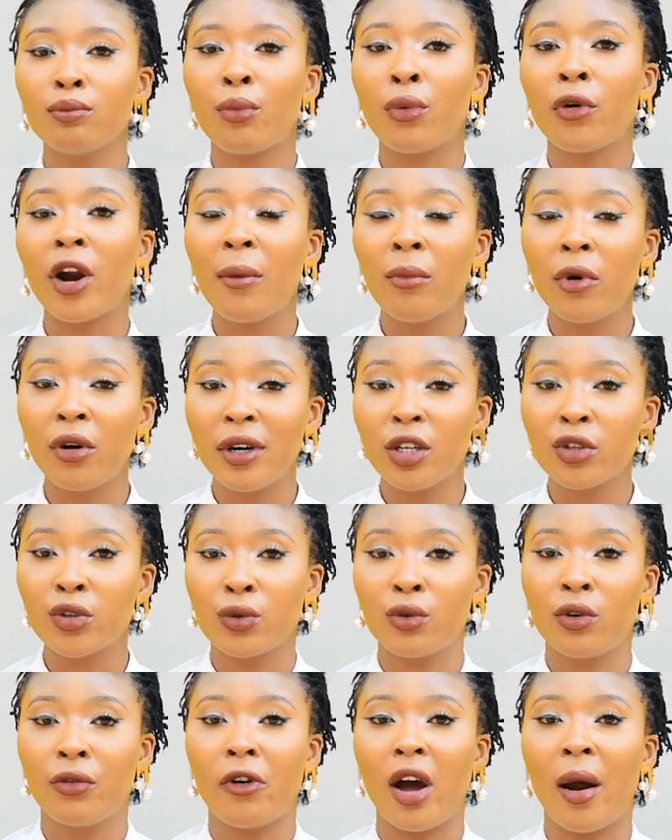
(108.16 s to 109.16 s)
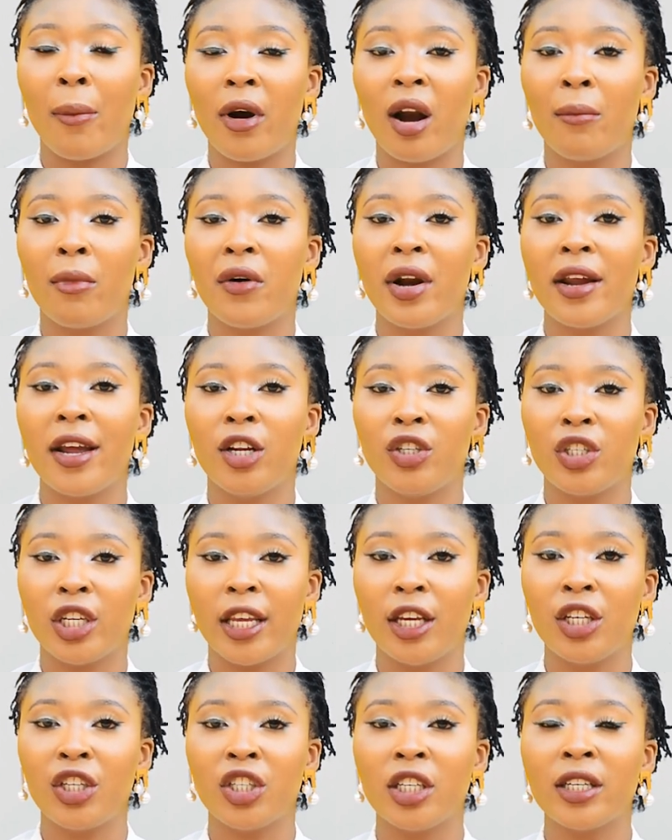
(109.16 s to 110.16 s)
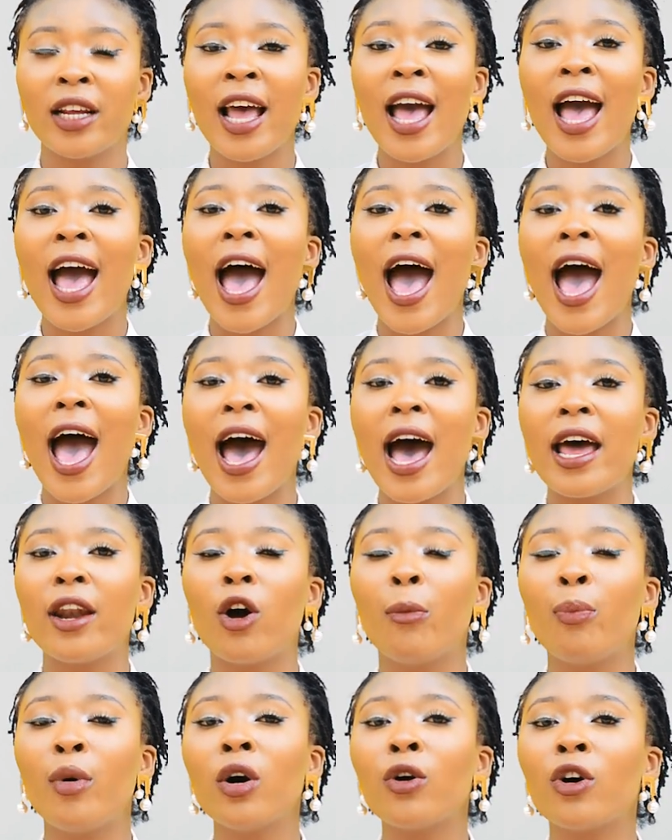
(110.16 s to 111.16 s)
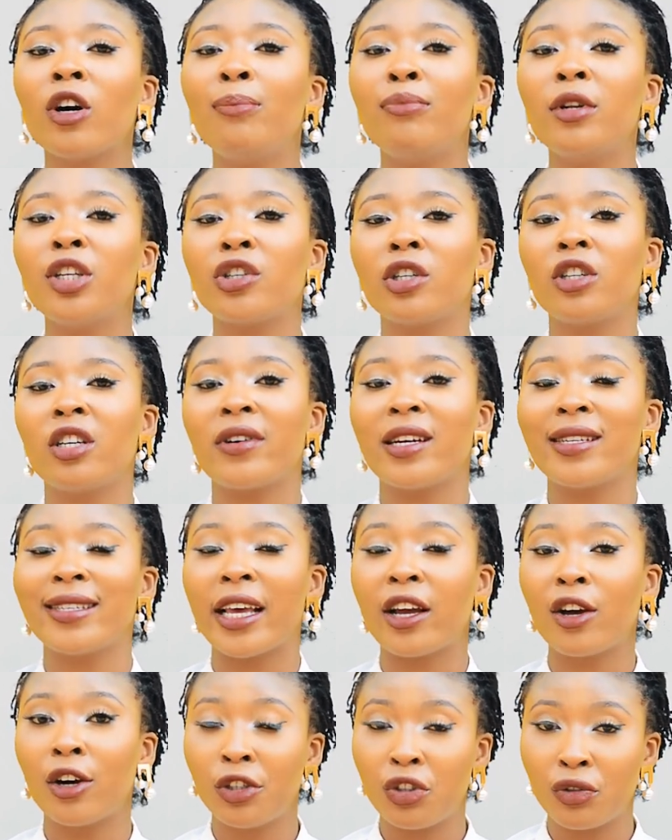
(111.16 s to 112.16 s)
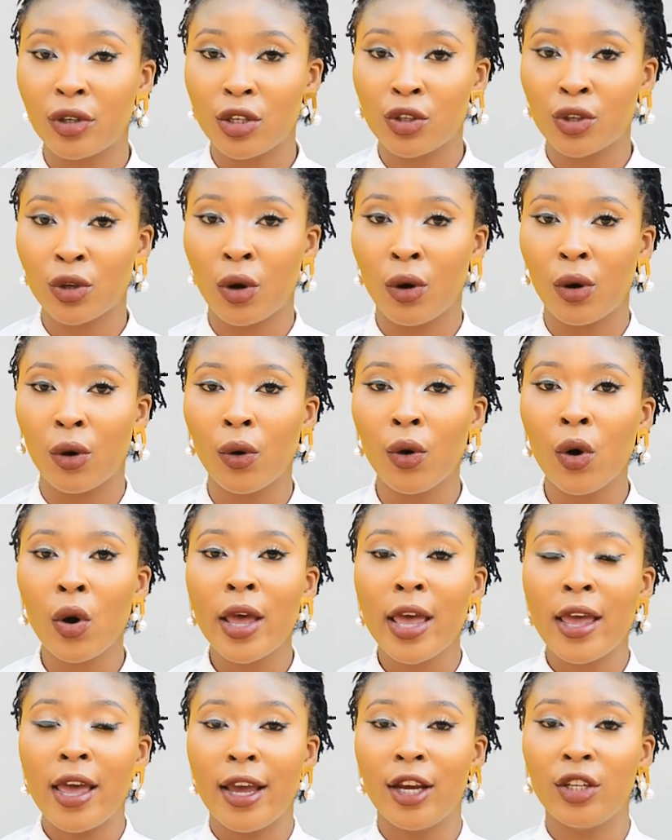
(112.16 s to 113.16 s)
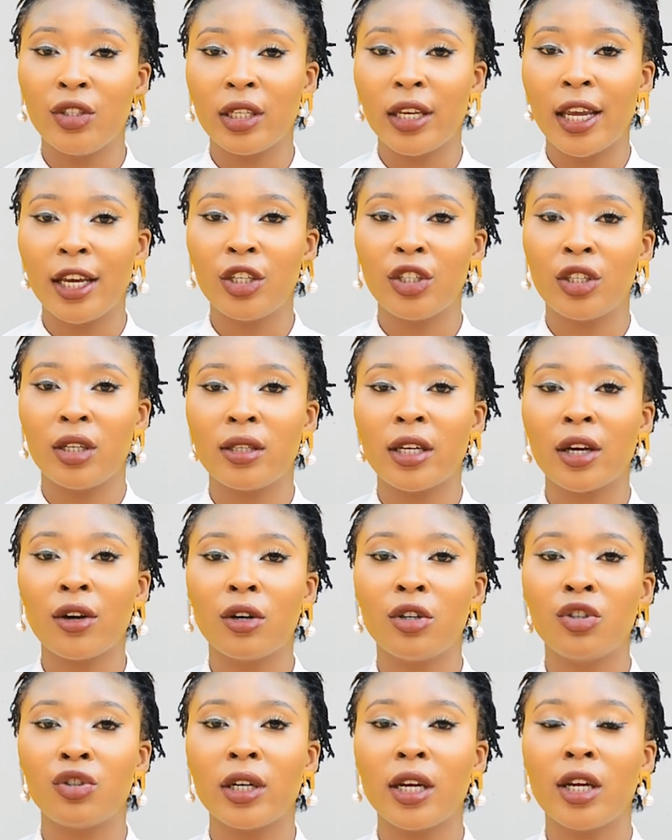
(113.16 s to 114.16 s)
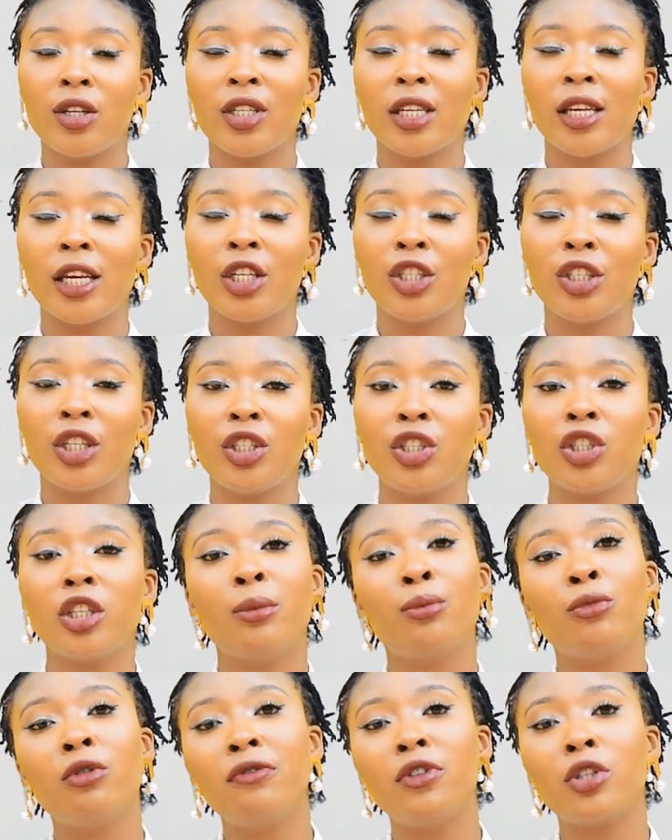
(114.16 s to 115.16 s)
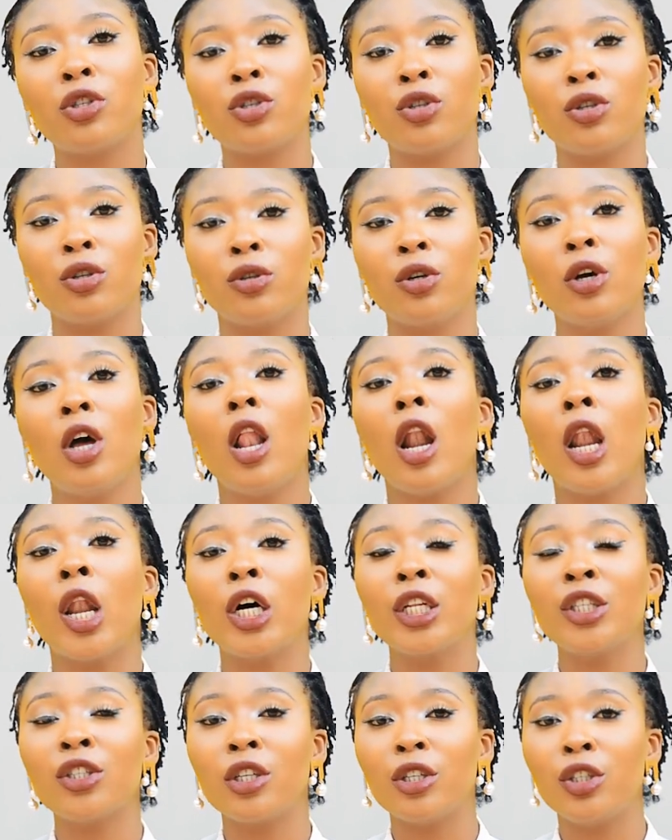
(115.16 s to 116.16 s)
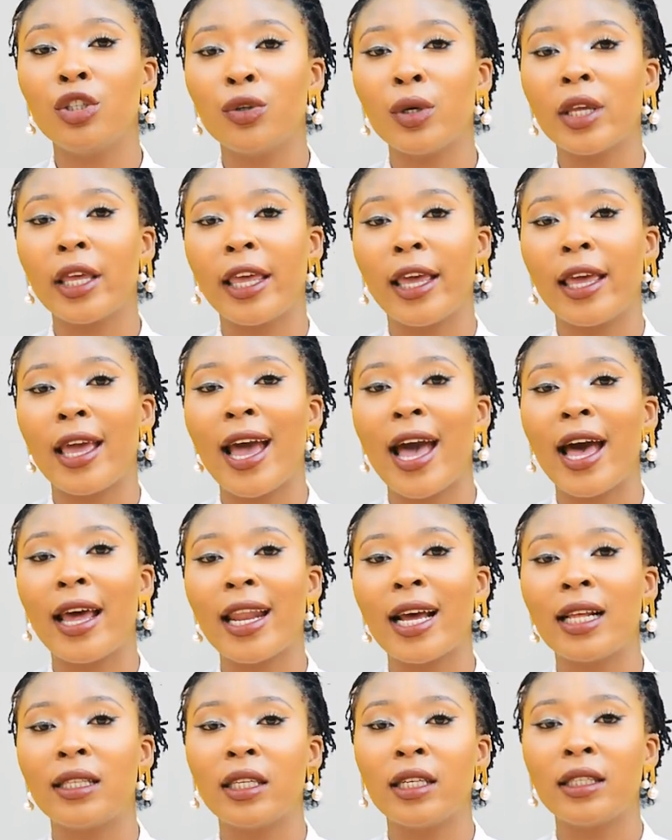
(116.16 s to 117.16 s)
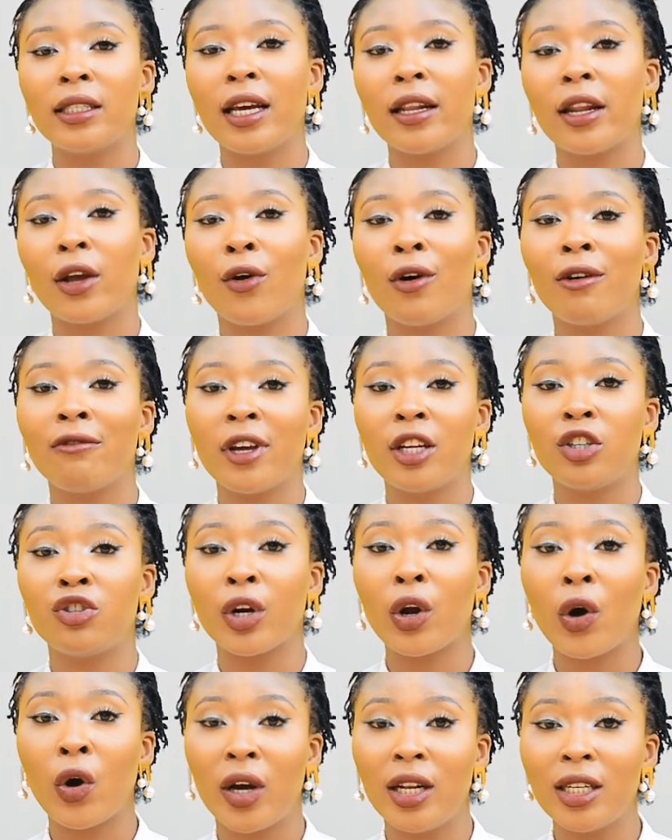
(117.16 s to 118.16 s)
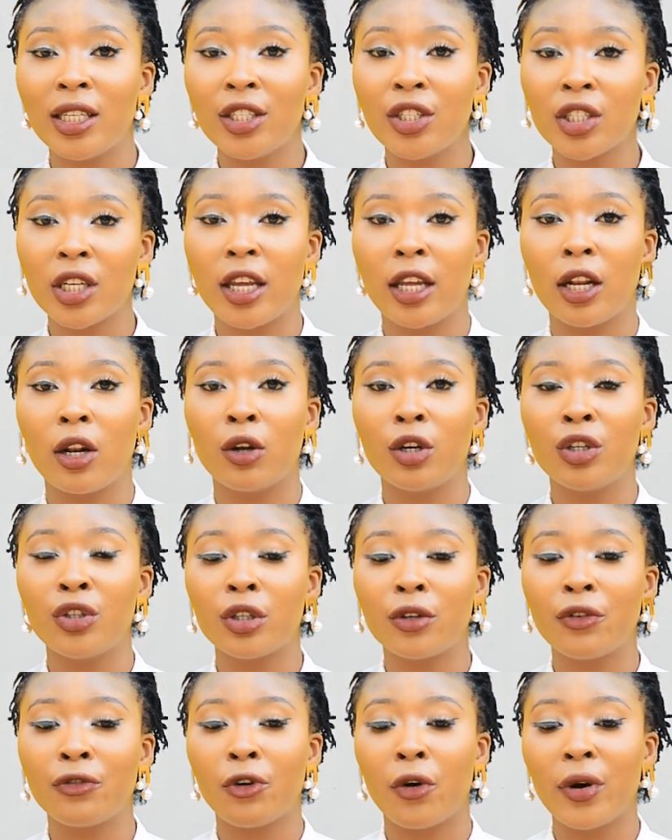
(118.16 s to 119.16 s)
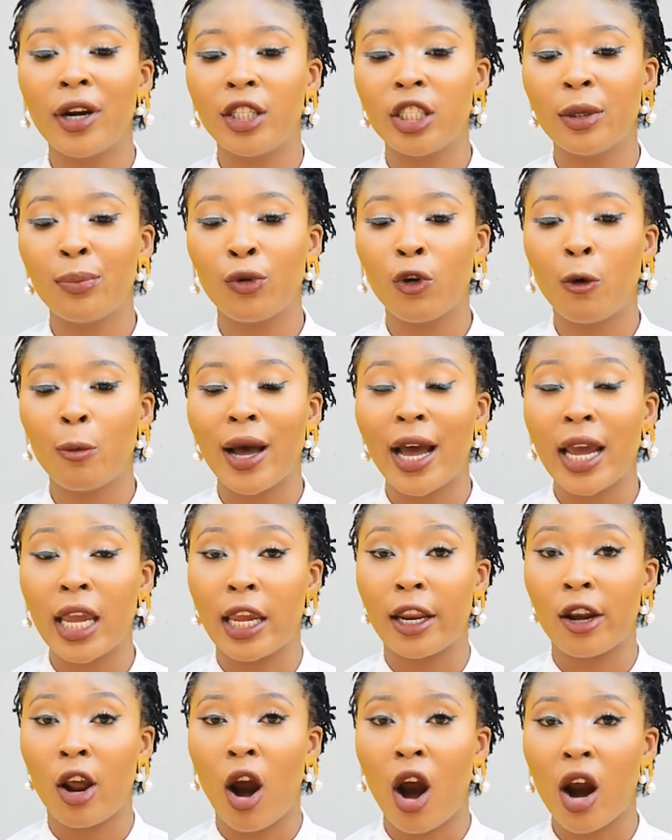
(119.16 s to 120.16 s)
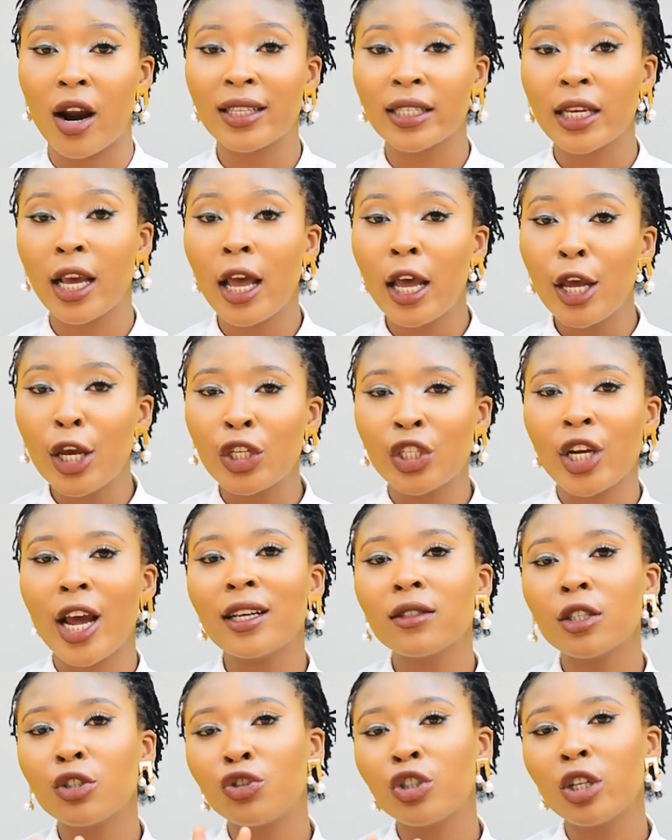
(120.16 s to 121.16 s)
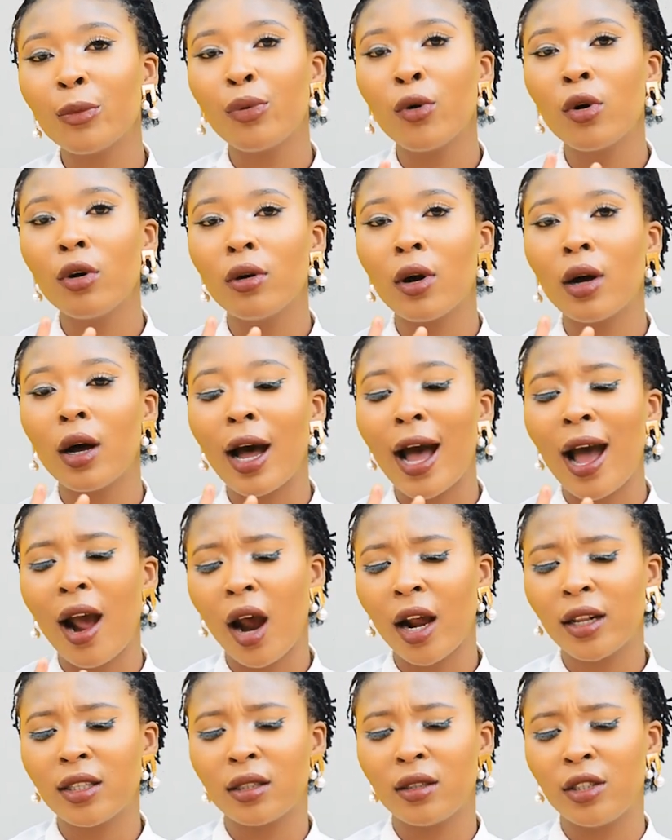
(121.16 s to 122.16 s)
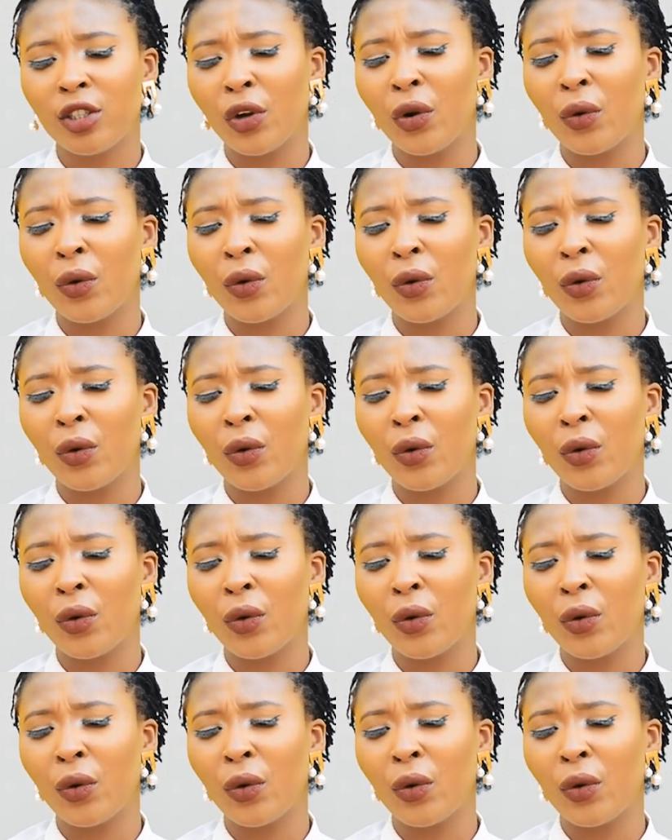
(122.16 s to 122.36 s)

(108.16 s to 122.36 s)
Primary School for her primary education, and upon completion of her secondary education, she moved to London, UK, and attended the Coventry College in London for a diploma in art. She has a triple art